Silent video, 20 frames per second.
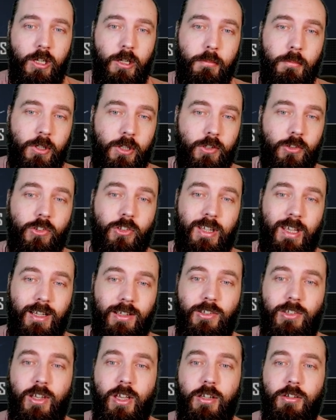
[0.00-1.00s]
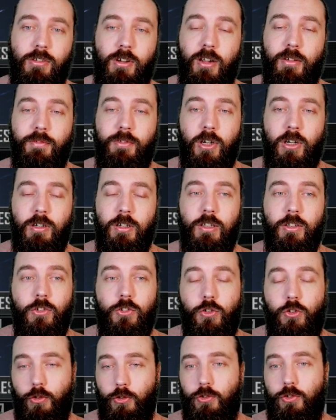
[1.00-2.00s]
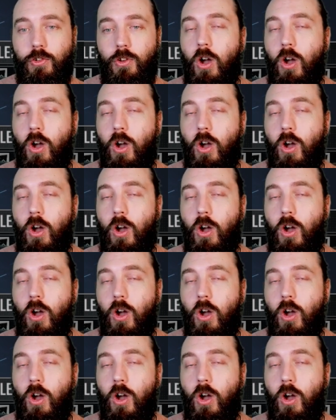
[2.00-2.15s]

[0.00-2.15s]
because the anti-aircraft variant's just